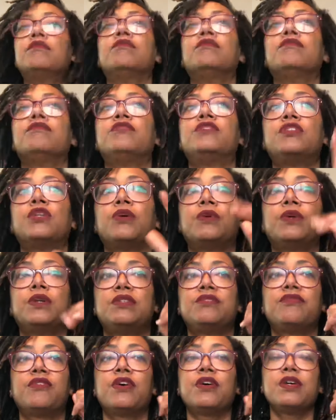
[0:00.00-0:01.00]
so as
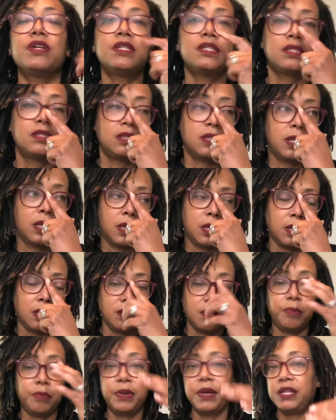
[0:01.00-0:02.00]
far as the
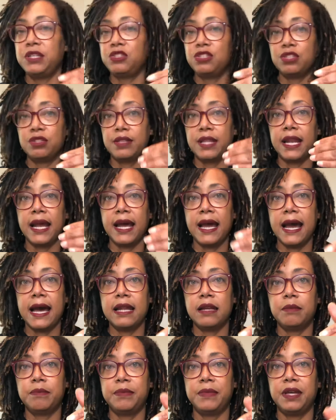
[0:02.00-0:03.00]
picture that I had
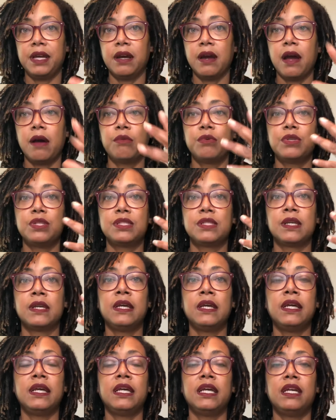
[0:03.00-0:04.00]
up there, I was
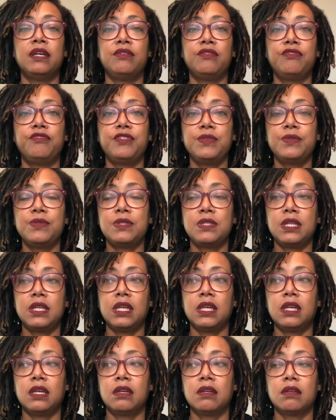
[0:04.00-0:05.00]

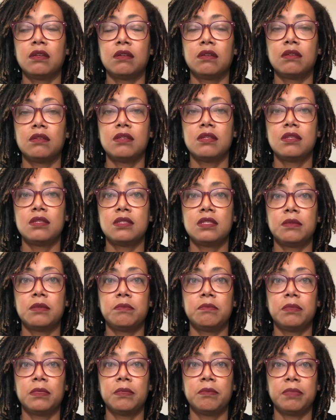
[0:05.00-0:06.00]
infusing
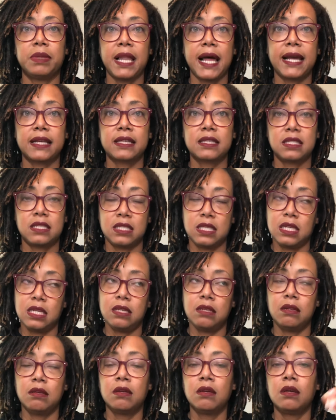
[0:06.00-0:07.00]
some black seed.
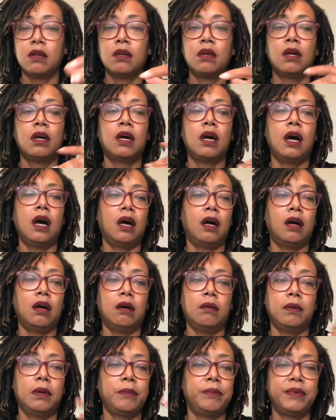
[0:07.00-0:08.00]

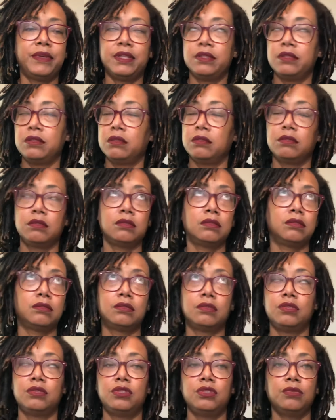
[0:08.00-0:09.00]
I've been
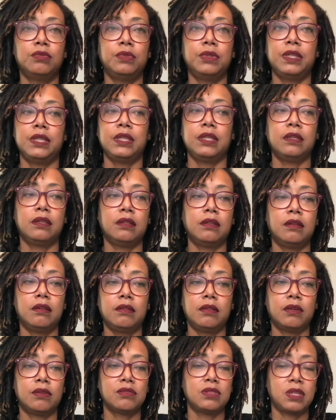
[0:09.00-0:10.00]
doing
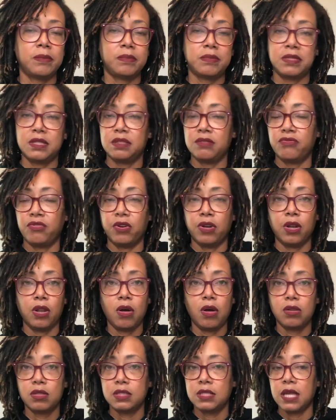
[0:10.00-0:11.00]
those types of things for a
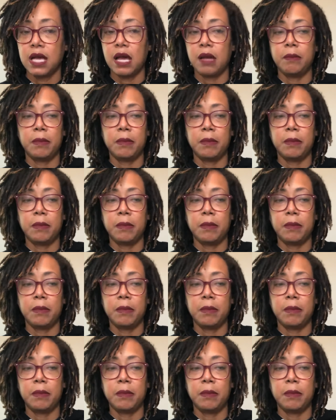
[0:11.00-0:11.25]
long time. I